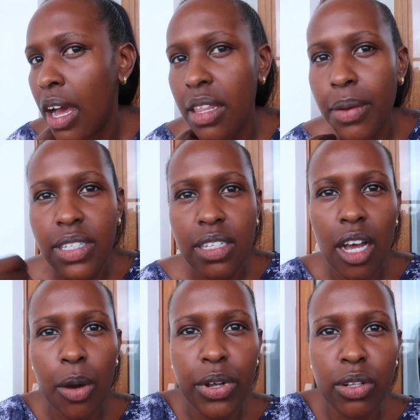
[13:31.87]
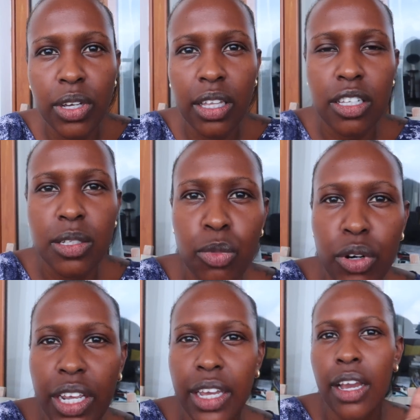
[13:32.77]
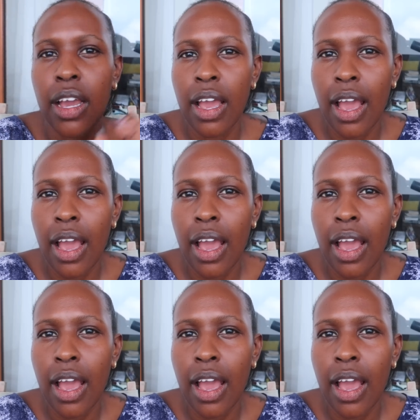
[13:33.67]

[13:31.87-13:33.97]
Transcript: Otherwise, this is how we're looking this morning.